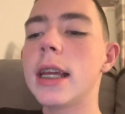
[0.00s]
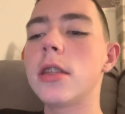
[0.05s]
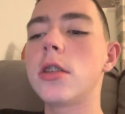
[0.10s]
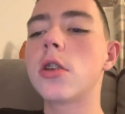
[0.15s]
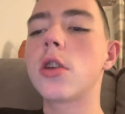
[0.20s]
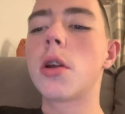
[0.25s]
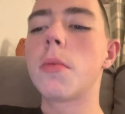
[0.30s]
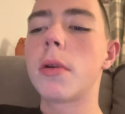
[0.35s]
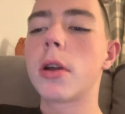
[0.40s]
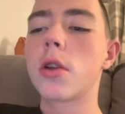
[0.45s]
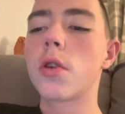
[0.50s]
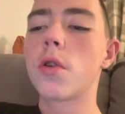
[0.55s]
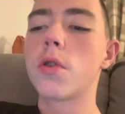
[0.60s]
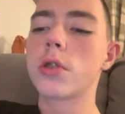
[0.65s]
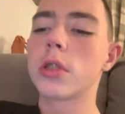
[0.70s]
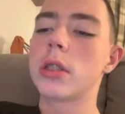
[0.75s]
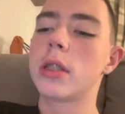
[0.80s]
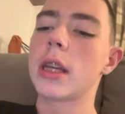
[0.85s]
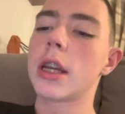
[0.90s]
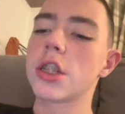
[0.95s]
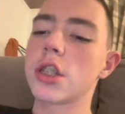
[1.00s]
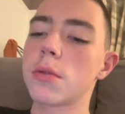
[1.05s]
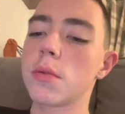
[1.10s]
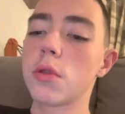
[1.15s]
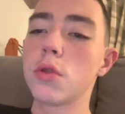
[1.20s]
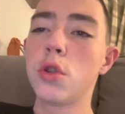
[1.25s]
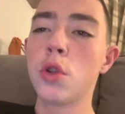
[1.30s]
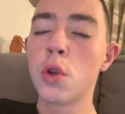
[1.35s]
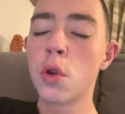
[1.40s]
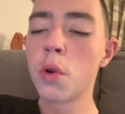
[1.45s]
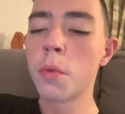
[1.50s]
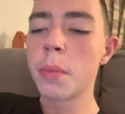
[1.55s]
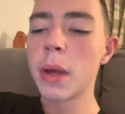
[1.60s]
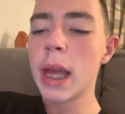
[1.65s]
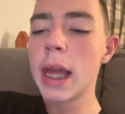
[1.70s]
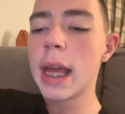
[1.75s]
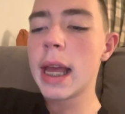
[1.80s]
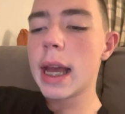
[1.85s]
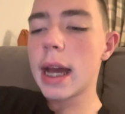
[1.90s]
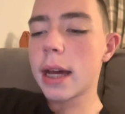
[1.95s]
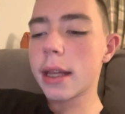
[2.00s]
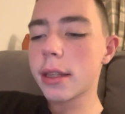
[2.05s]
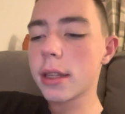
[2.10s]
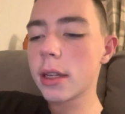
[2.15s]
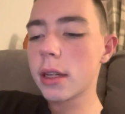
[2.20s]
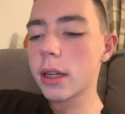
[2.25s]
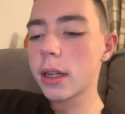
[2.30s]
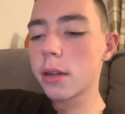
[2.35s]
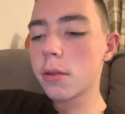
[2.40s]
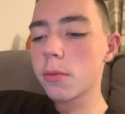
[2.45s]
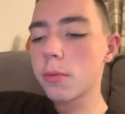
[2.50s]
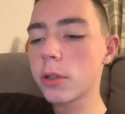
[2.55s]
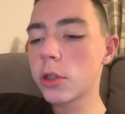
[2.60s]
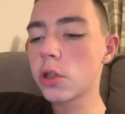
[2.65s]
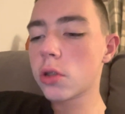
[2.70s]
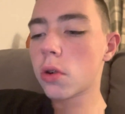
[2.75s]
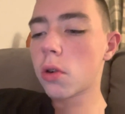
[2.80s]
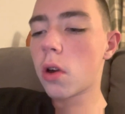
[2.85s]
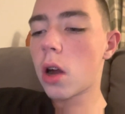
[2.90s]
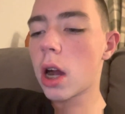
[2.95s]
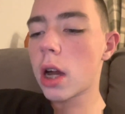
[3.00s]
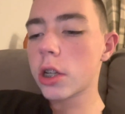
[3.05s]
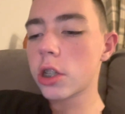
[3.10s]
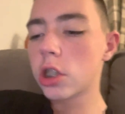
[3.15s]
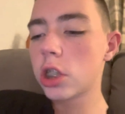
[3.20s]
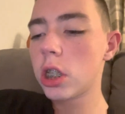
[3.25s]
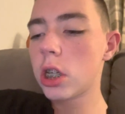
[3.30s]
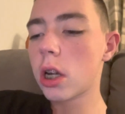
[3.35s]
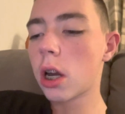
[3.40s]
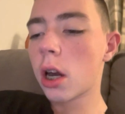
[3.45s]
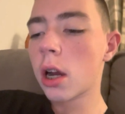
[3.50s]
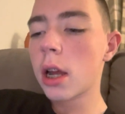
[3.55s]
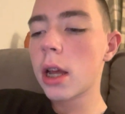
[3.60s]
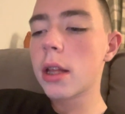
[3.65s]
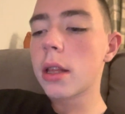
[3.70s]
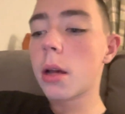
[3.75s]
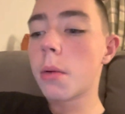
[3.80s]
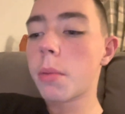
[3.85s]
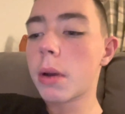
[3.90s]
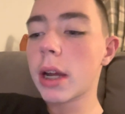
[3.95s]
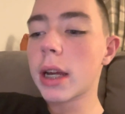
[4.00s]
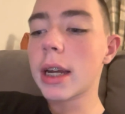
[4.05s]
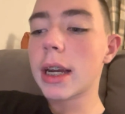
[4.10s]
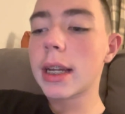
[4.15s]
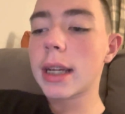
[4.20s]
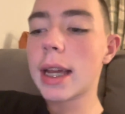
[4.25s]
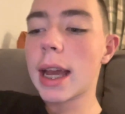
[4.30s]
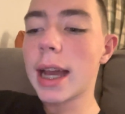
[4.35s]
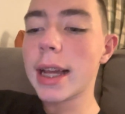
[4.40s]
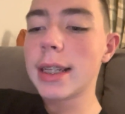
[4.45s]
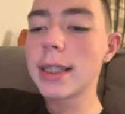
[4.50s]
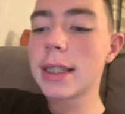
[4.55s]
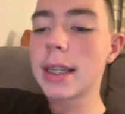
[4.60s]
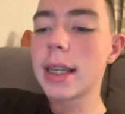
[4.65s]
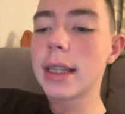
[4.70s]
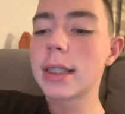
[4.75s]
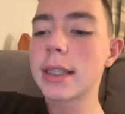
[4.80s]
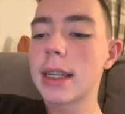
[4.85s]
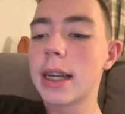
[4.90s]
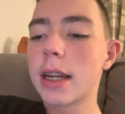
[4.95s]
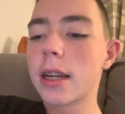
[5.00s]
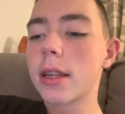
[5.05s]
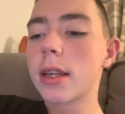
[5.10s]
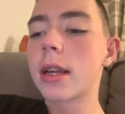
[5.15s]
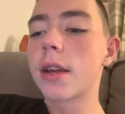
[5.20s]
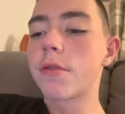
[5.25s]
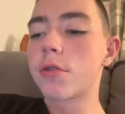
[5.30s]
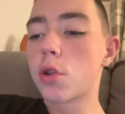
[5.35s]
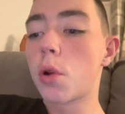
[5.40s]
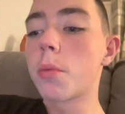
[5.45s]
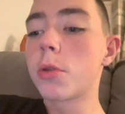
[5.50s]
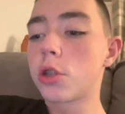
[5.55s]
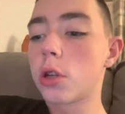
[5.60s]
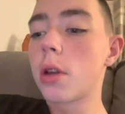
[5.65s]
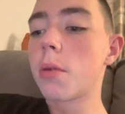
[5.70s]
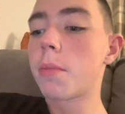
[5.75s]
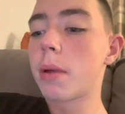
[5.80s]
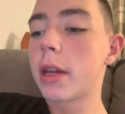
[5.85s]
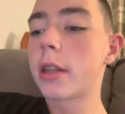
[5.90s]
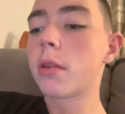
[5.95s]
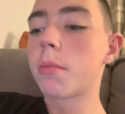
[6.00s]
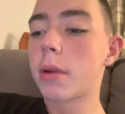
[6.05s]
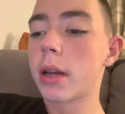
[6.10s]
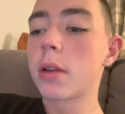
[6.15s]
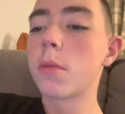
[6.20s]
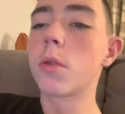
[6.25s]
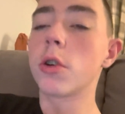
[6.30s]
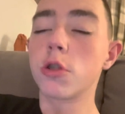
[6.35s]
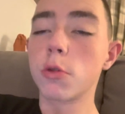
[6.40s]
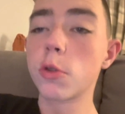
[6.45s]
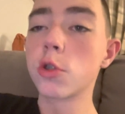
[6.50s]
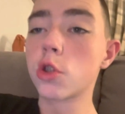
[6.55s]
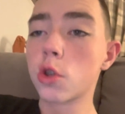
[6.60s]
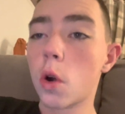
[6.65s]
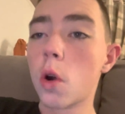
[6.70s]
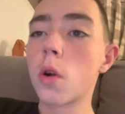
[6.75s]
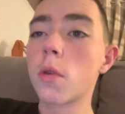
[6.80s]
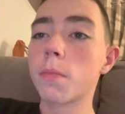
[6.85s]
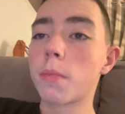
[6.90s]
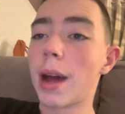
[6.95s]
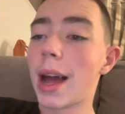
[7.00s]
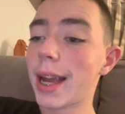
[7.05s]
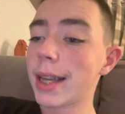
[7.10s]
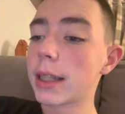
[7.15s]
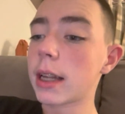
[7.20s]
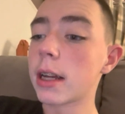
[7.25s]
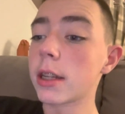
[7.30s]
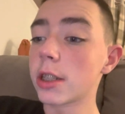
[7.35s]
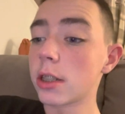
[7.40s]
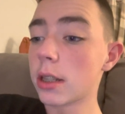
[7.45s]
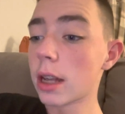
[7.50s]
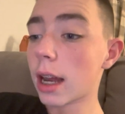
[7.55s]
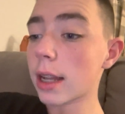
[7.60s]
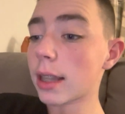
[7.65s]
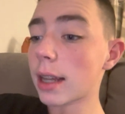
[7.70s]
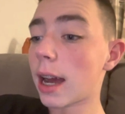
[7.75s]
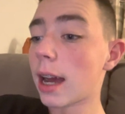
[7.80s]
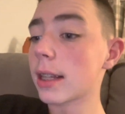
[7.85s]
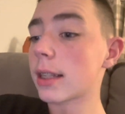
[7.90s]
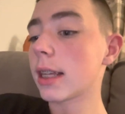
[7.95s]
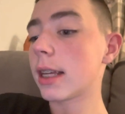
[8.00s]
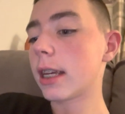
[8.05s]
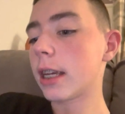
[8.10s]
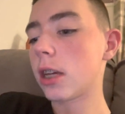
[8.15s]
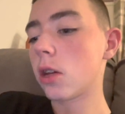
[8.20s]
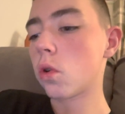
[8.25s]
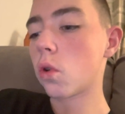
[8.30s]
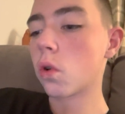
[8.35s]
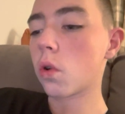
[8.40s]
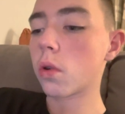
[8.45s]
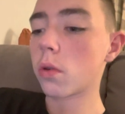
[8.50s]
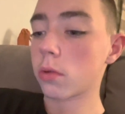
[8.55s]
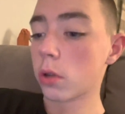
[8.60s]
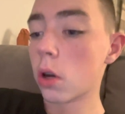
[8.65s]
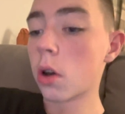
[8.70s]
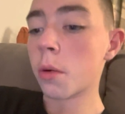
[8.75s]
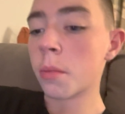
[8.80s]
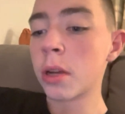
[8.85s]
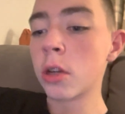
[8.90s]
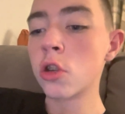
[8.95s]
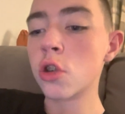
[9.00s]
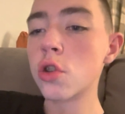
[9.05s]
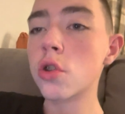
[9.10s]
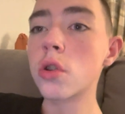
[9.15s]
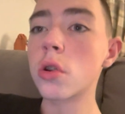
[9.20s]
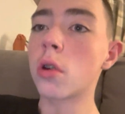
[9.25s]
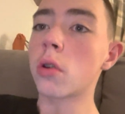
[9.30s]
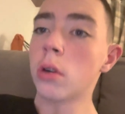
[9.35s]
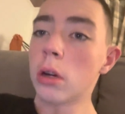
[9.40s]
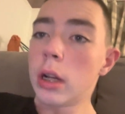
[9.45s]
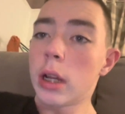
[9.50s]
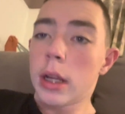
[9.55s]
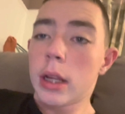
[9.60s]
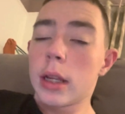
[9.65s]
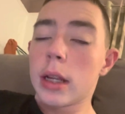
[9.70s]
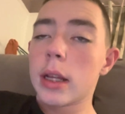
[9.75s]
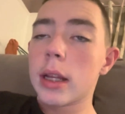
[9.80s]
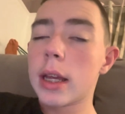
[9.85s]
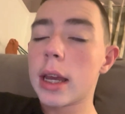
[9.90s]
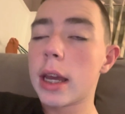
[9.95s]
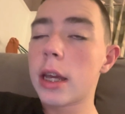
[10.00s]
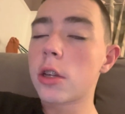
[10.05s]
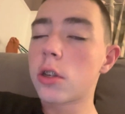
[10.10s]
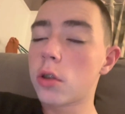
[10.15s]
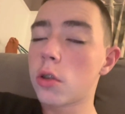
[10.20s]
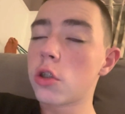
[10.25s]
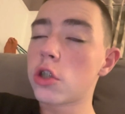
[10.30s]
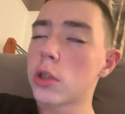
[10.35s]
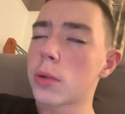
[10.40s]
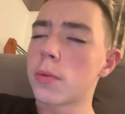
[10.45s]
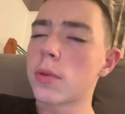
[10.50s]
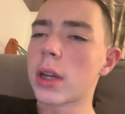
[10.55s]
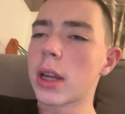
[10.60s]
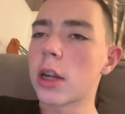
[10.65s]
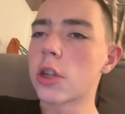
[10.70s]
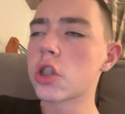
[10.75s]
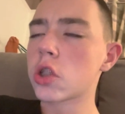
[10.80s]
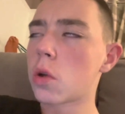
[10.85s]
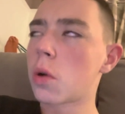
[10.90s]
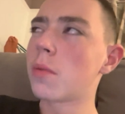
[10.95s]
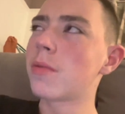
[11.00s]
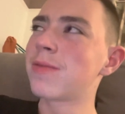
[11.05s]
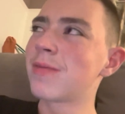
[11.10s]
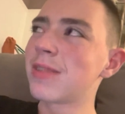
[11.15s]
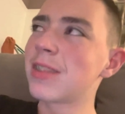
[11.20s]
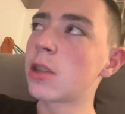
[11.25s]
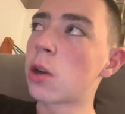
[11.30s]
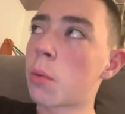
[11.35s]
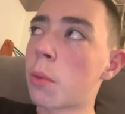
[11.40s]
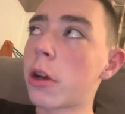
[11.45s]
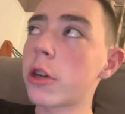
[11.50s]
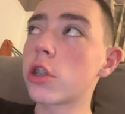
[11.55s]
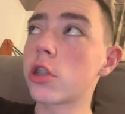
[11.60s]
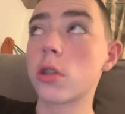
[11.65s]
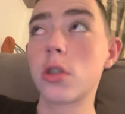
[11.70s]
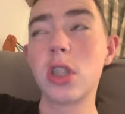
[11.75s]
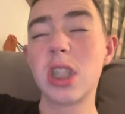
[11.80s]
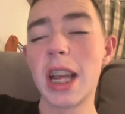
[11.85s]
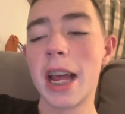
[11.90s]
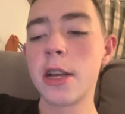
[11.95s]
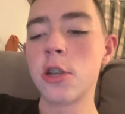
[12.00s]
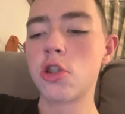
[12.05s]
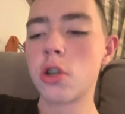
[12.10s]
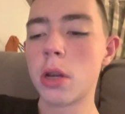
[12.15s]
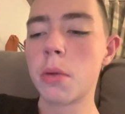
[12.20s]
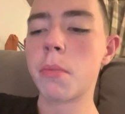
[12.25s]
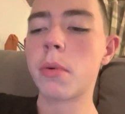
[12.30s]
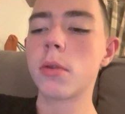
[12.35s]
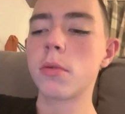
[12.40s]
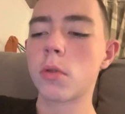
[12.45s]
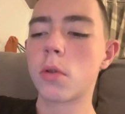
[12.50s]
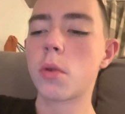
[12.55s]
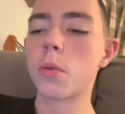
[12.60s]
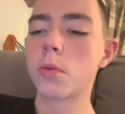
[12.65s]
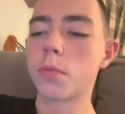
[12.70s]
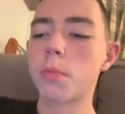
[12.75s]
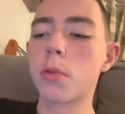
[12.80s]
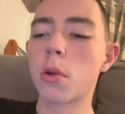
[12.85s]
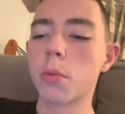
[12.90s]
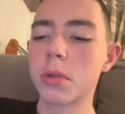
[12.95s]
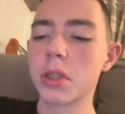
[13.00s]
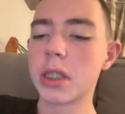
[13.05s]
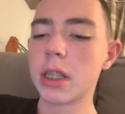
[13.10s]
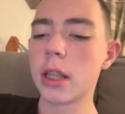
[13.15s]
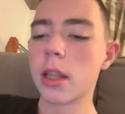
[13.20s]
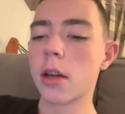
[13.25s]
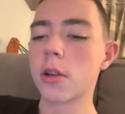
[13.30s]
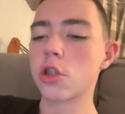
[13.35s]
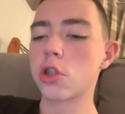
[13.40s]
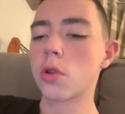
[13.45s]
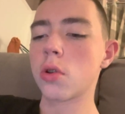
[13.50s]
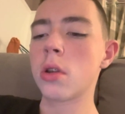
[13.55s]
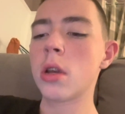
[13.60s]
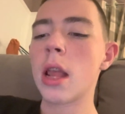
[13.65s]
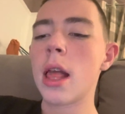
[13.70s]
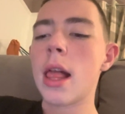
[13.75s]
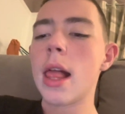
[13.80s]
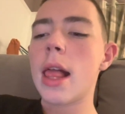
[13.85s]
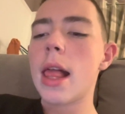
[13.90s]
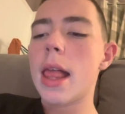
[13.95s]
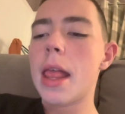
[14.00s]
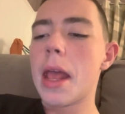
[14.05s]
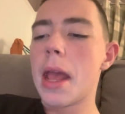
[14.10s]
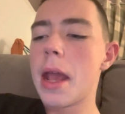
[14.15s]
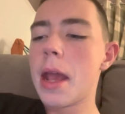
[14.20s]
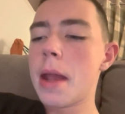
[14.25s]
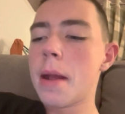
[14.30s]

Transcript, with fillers: to come across and test around in Europe. I think we saw last year that bringing in guys nice and early gives opportunity to bed them in, which we saw by Dad, Hatate, Kyo, you know what I mean? You, you know, uh, Gucci we kind of saw, not much was his injury, but, you know, we'll probably see that soon um,